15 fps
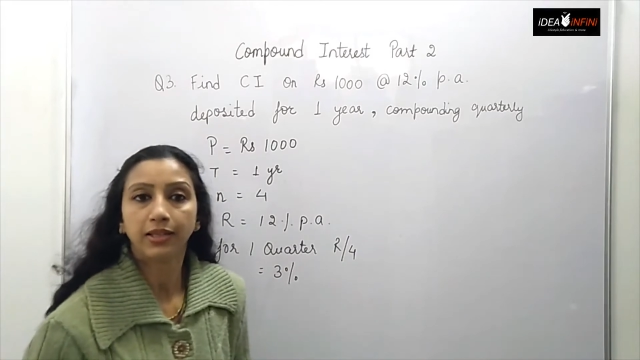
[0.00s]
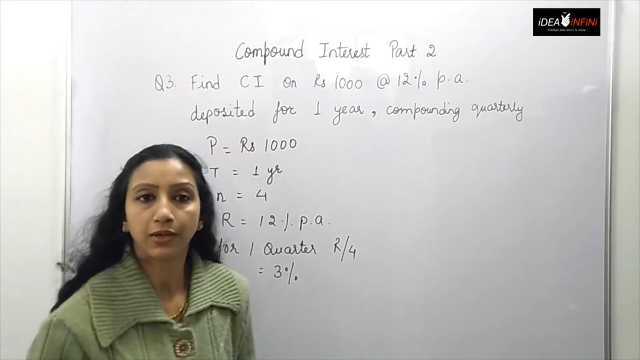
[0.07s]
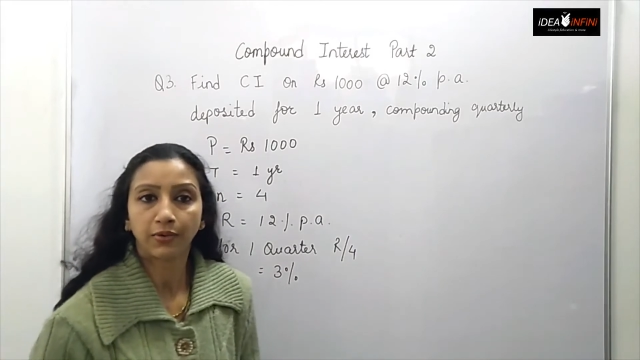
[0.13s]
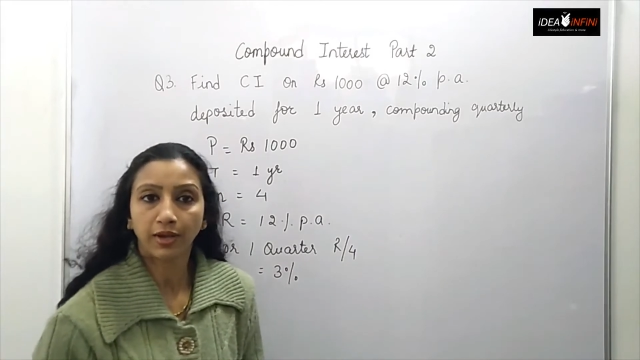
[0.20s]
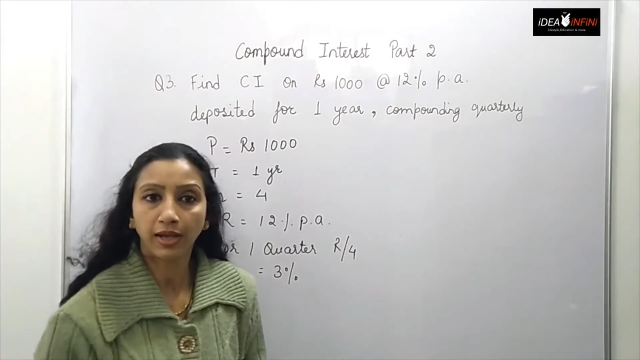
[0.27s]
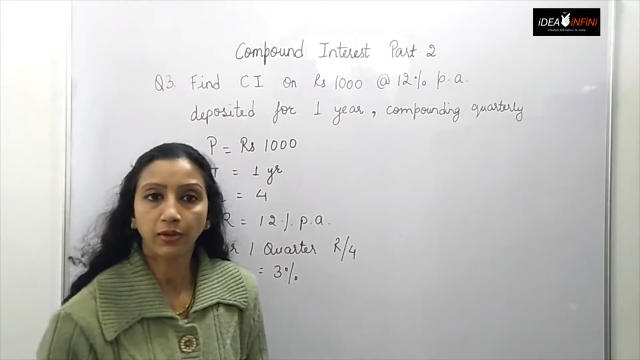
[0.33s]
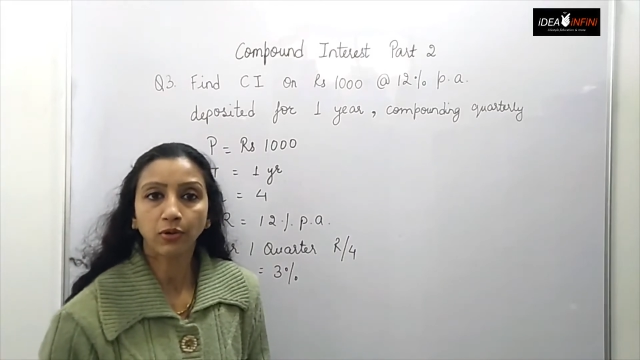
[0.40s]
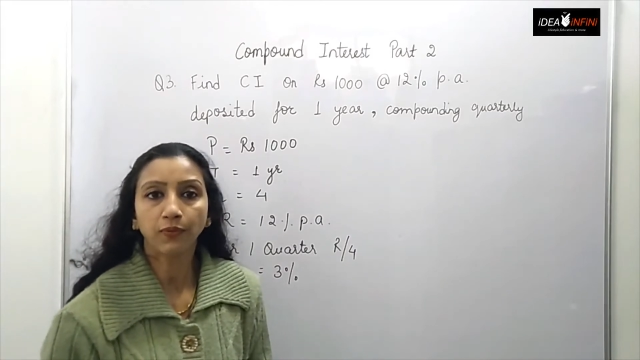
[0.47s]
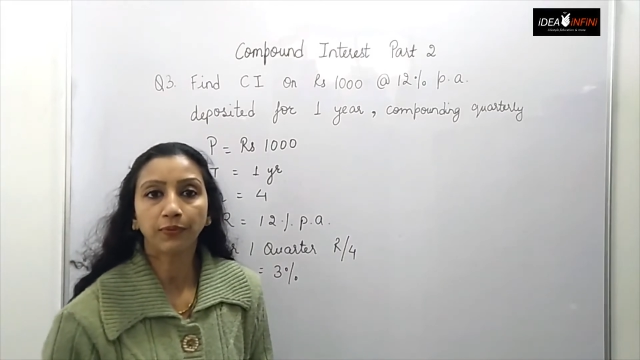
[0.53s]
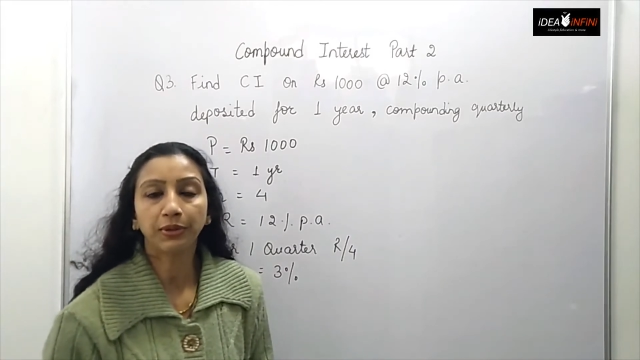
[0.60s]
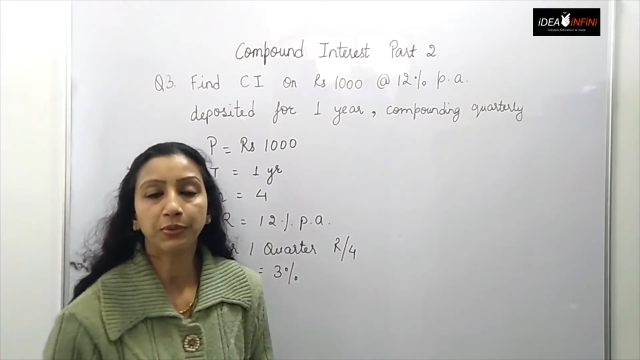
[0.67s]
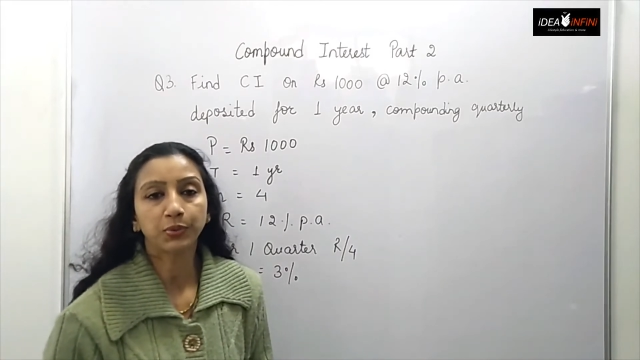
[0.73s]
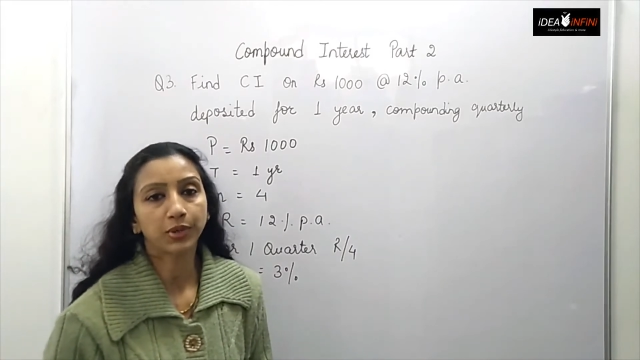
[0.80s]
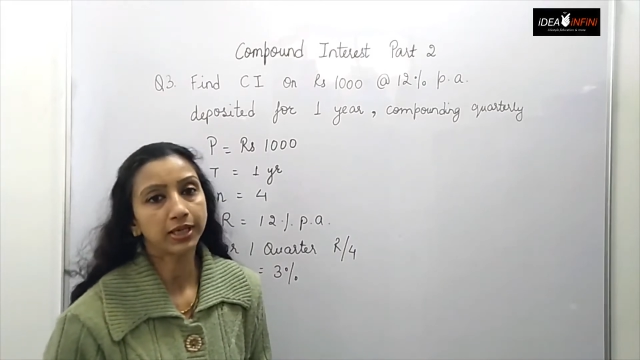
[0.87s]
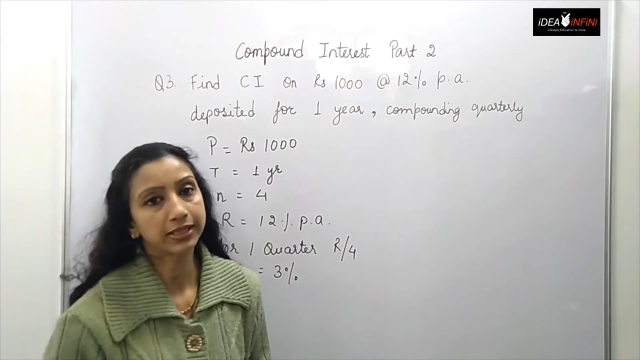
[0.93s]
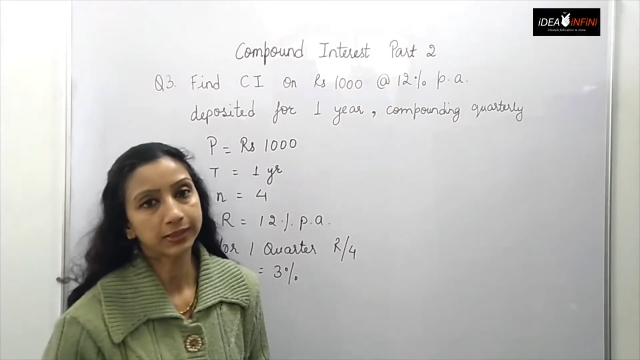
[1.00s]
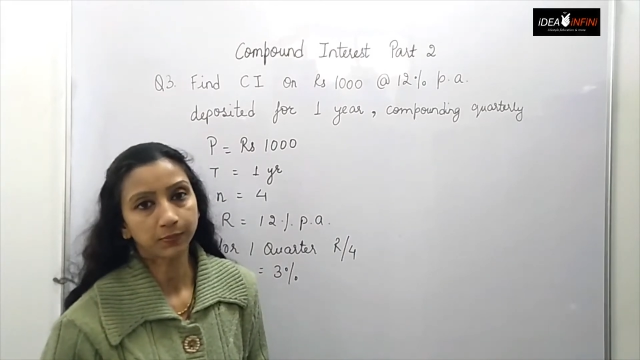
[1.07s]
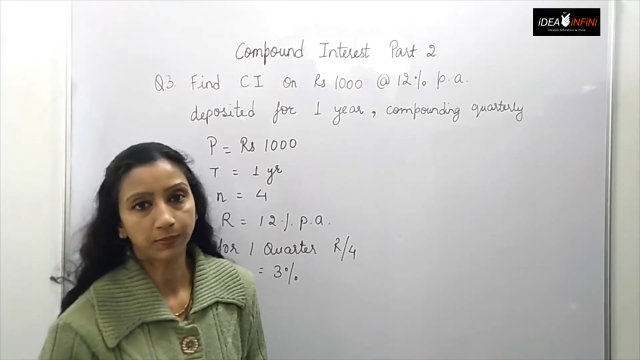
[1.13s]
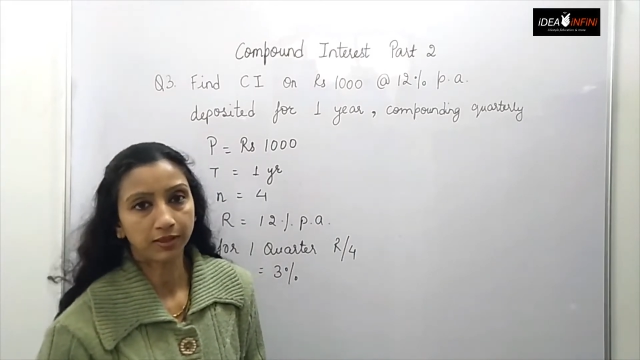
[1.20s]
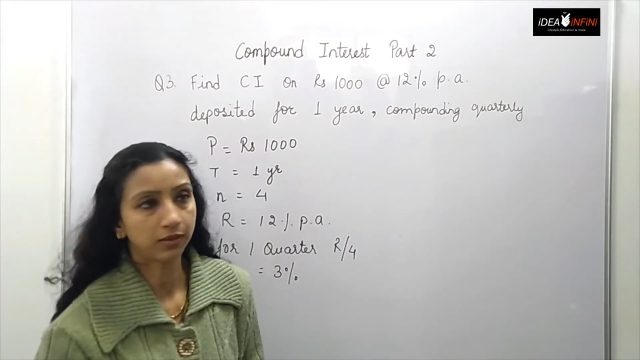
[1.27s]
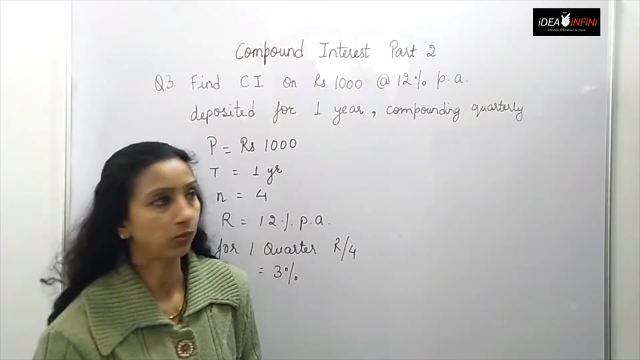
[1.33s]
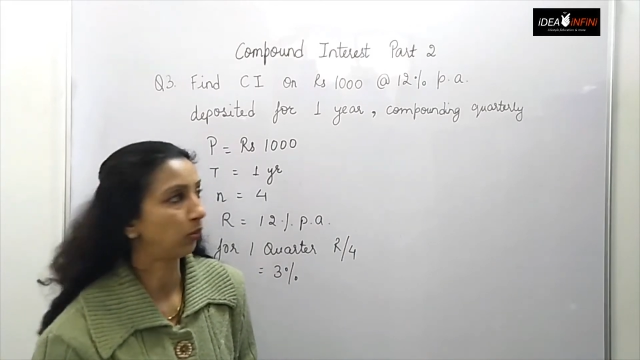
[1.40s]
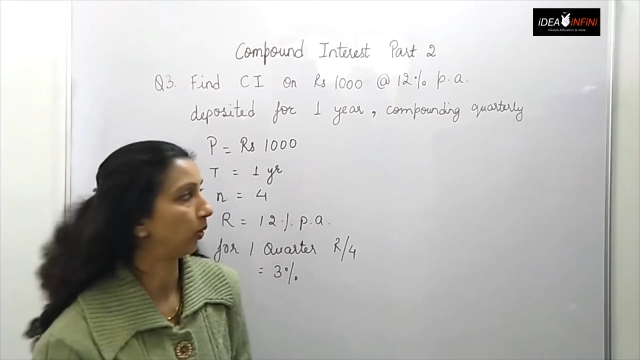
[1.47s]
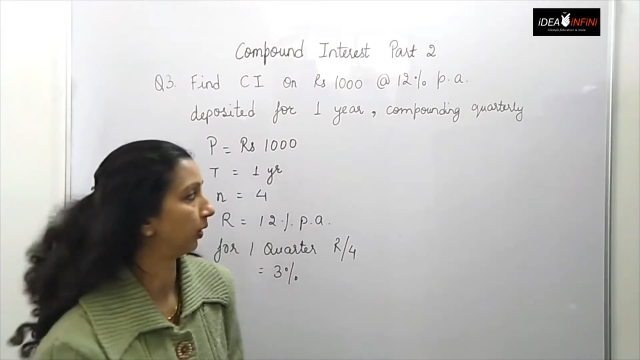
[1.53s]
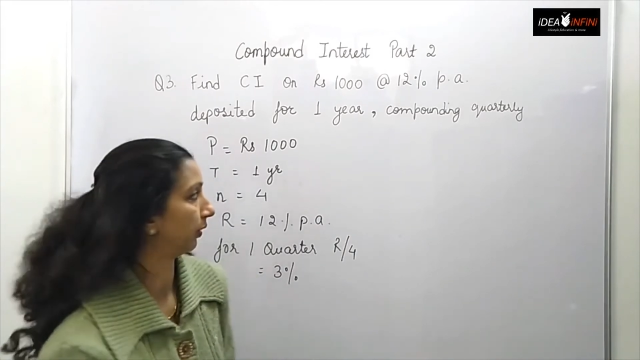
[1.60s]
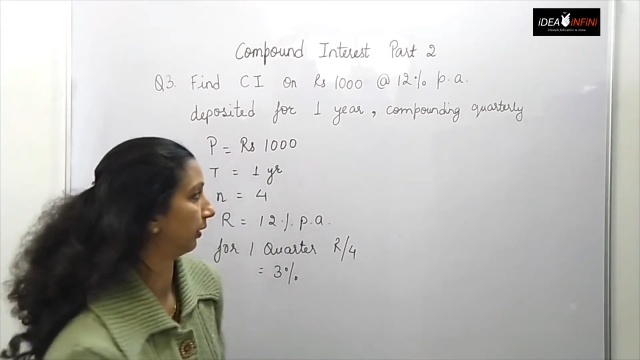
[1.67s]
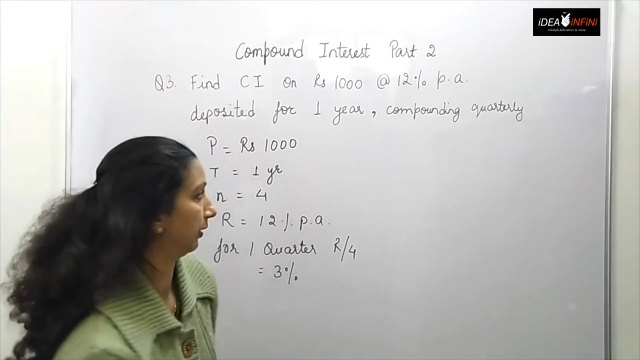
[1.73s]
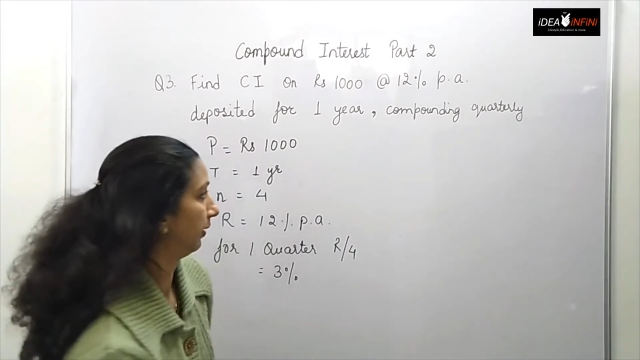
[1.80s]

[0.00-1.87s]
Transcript: rate of interest per quarter.